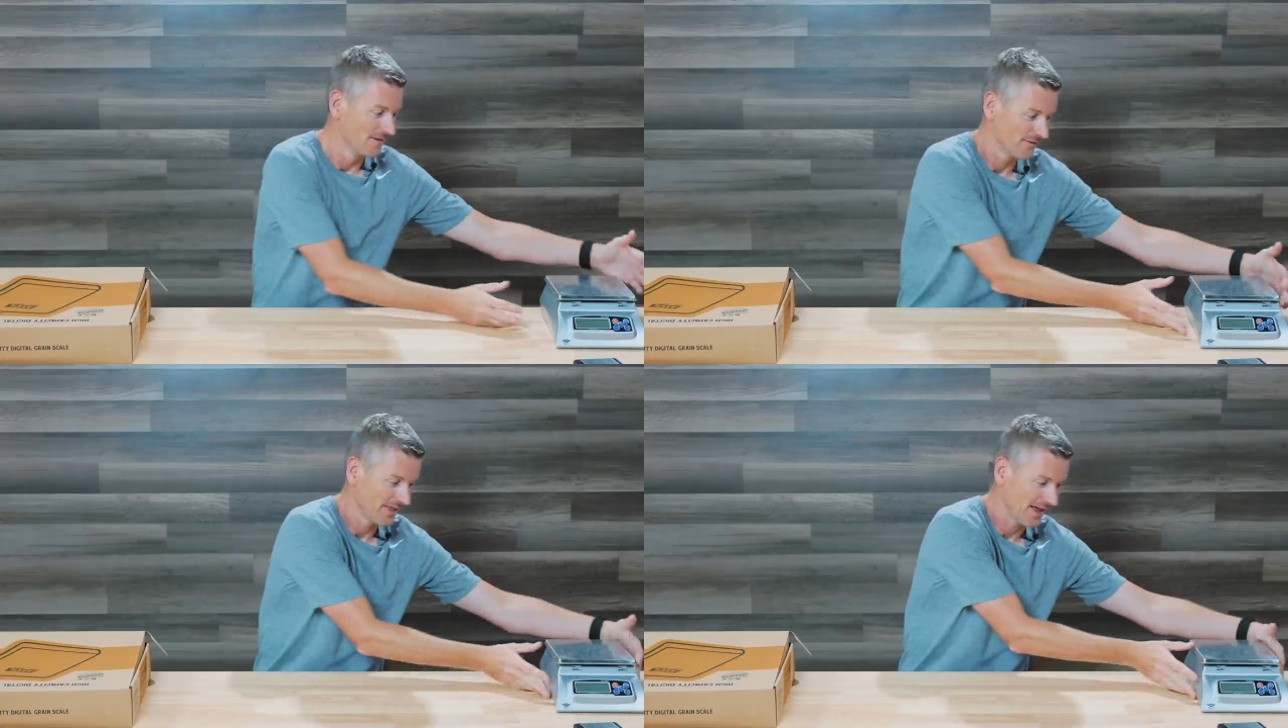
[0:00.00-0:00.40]

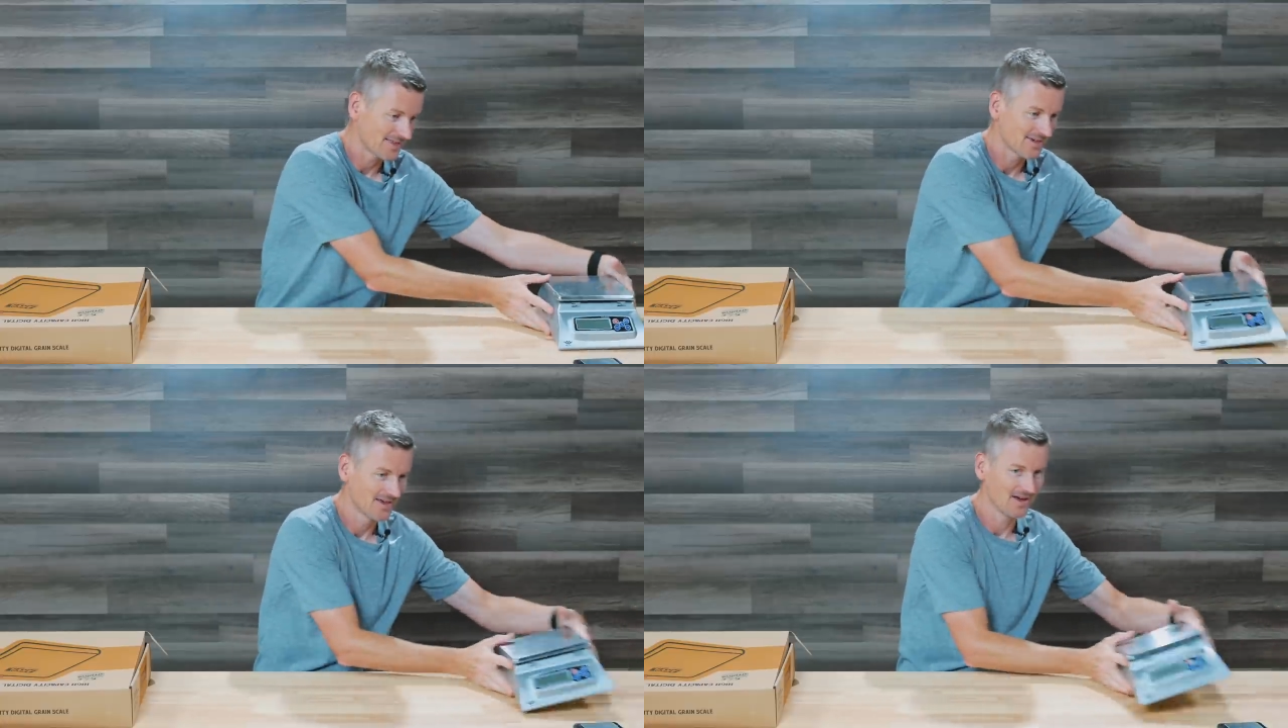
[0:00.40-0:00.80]
For
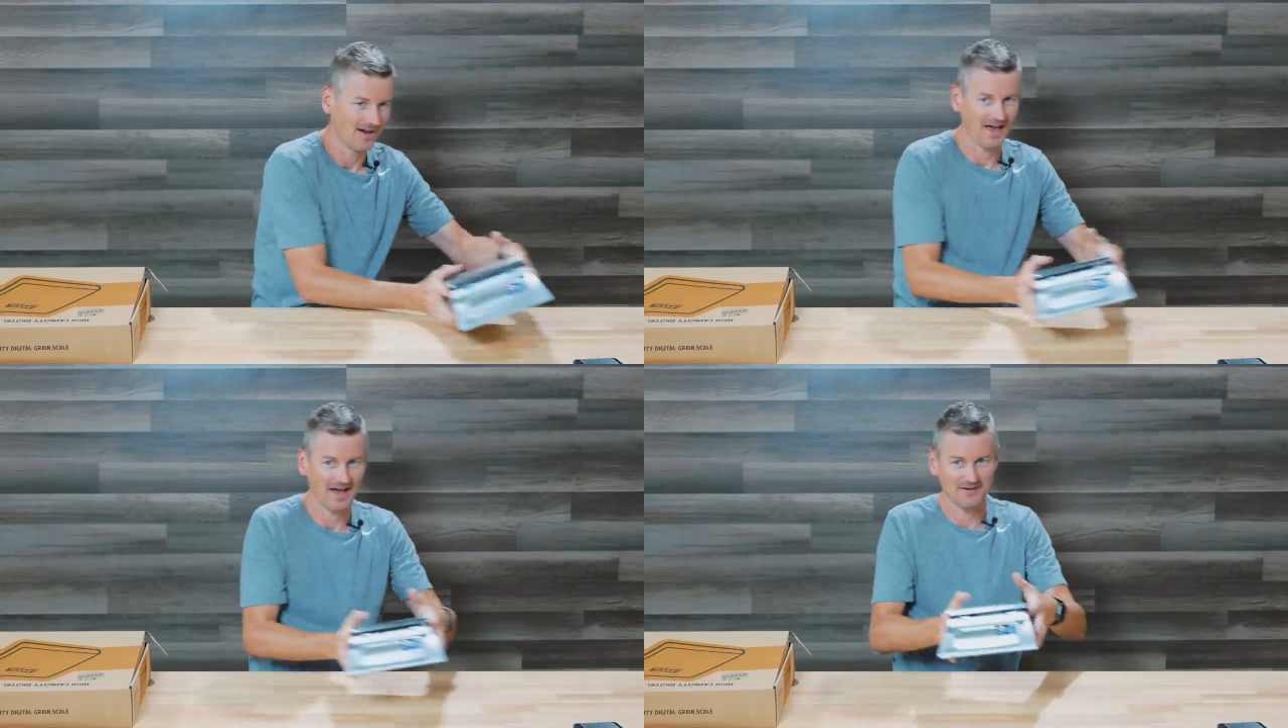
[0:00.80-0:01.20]
that,
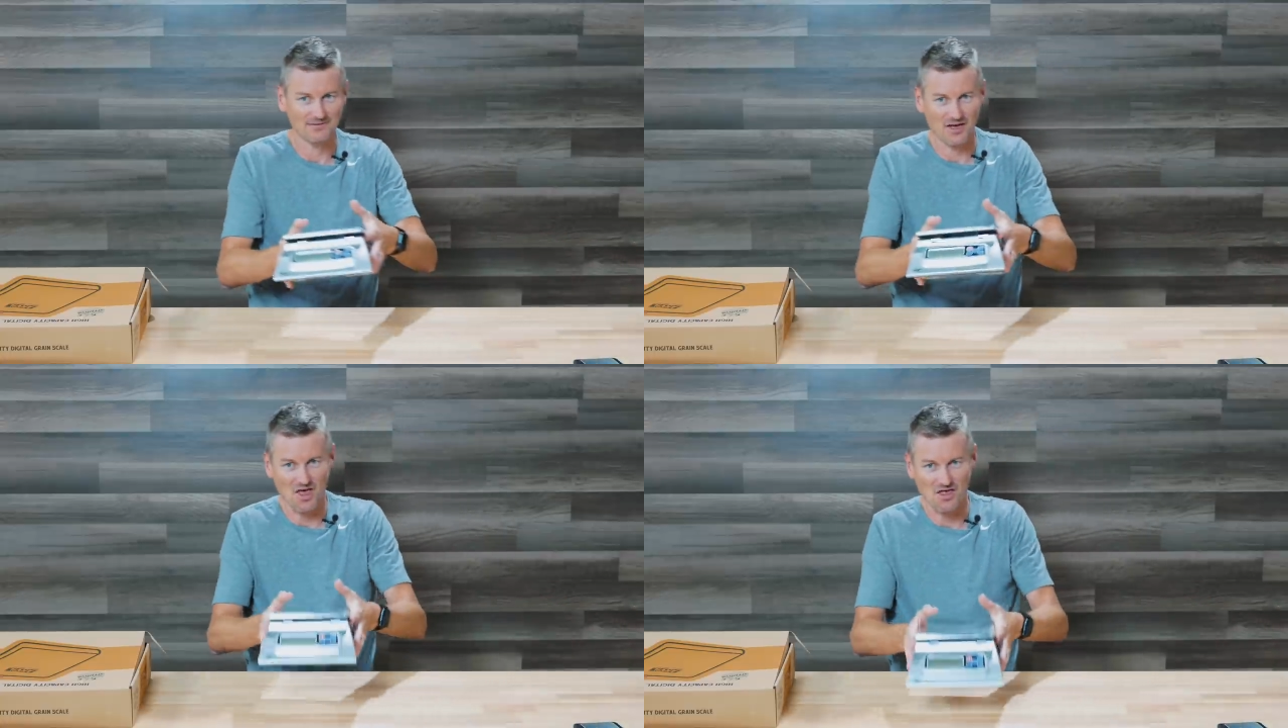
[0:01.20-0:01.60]
I
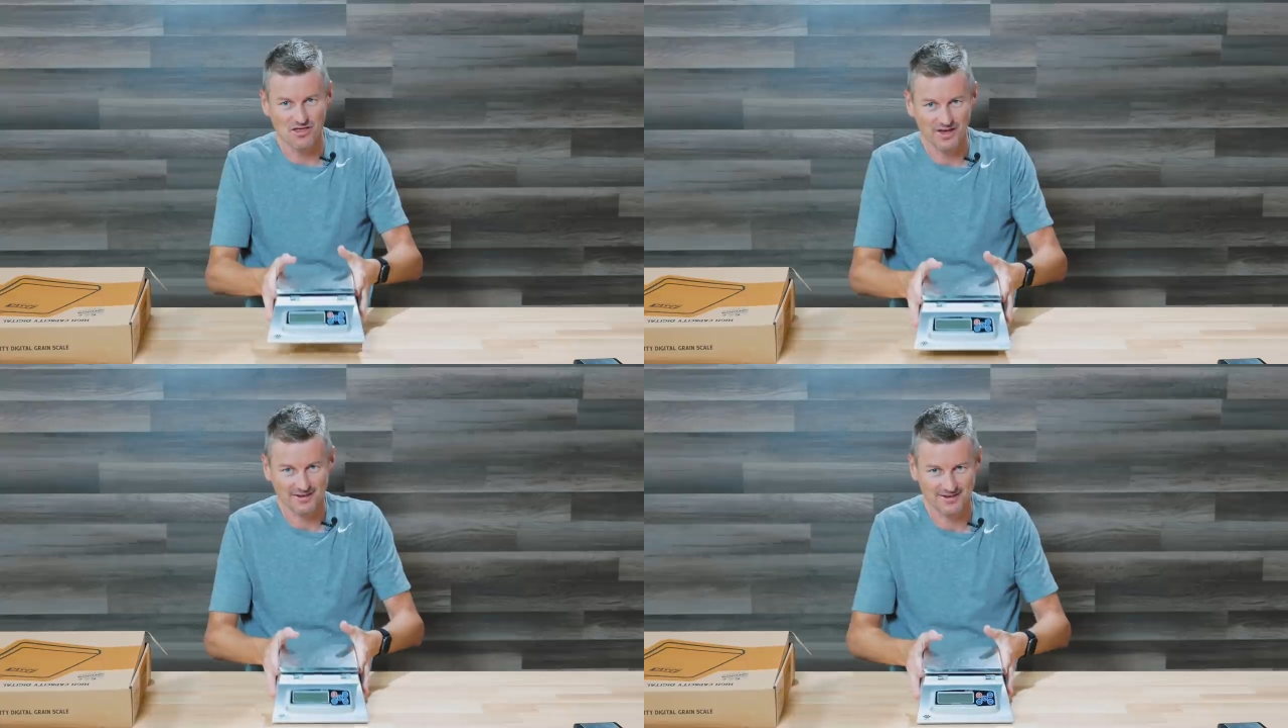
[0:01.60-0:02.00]
have
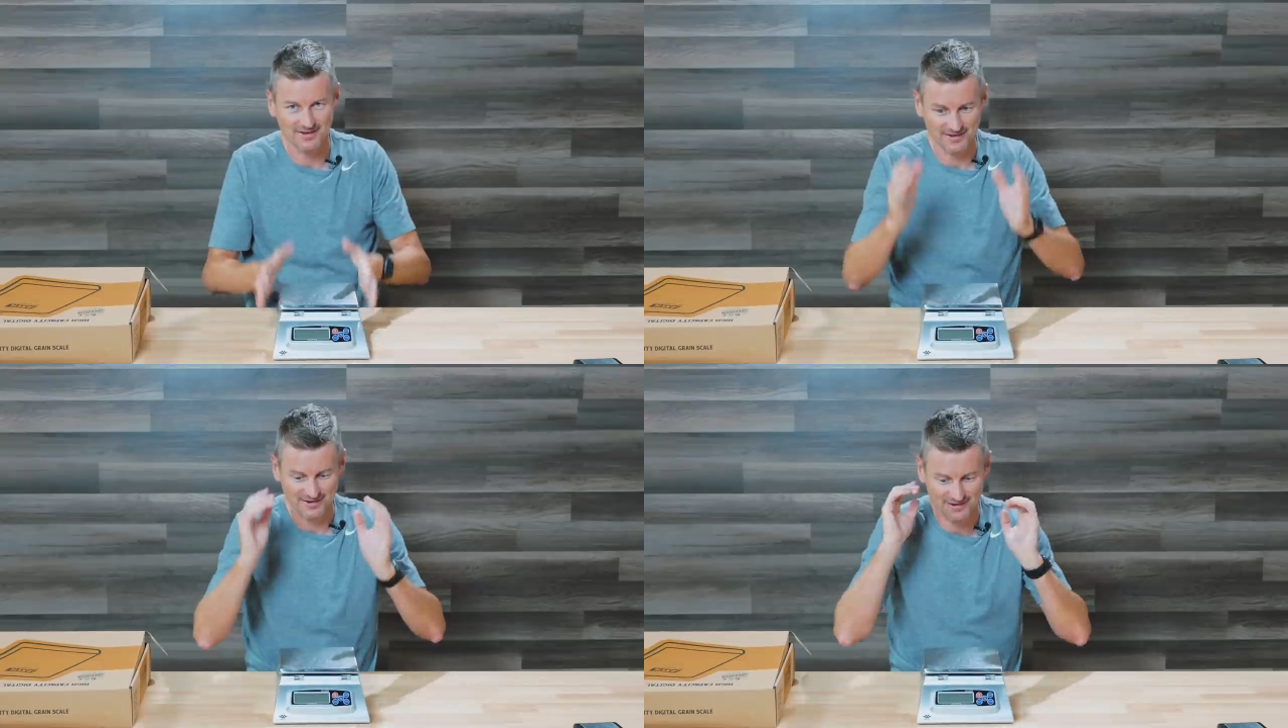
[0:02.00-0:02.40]
this
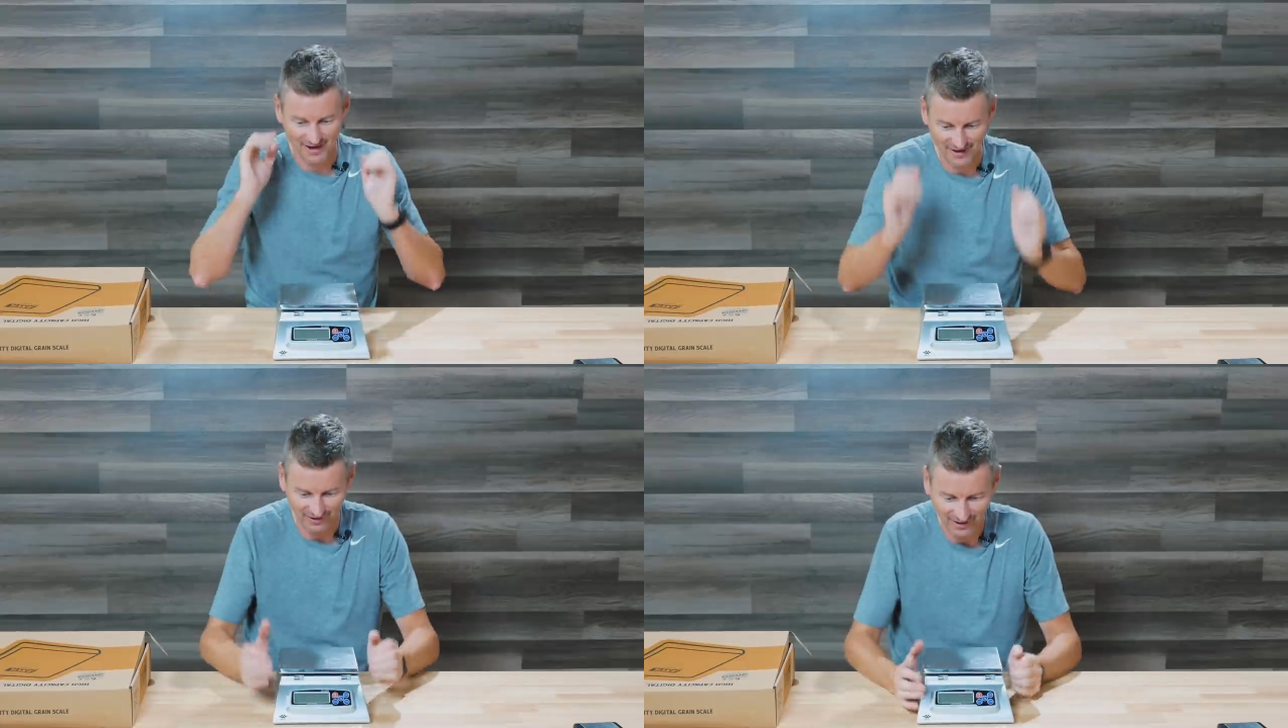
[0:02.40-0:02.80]

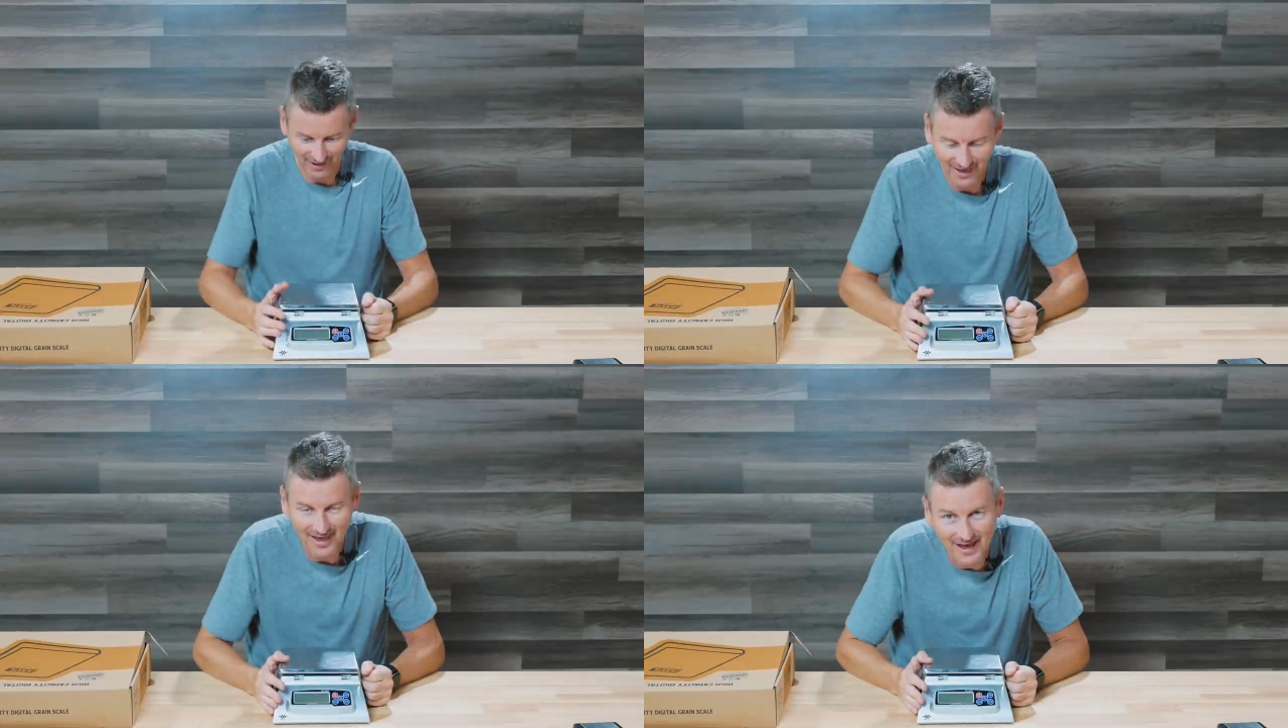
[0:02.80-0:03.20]
scale
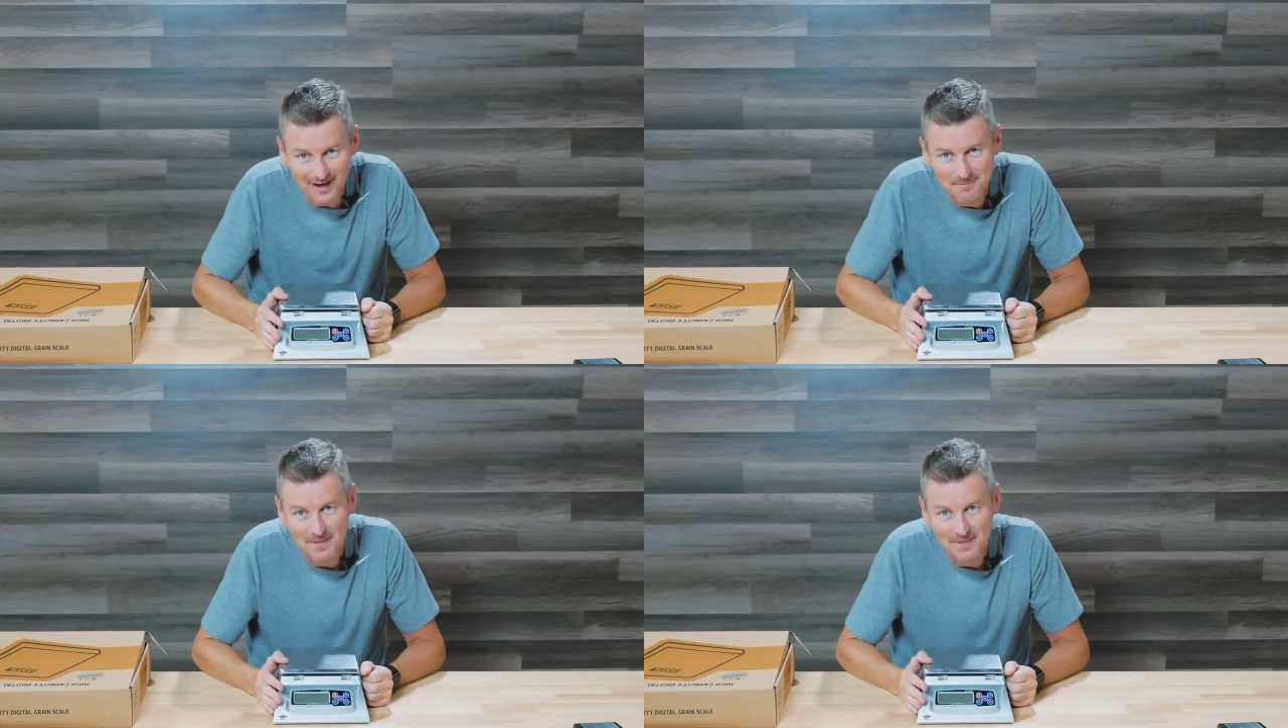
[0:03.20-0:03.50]
here,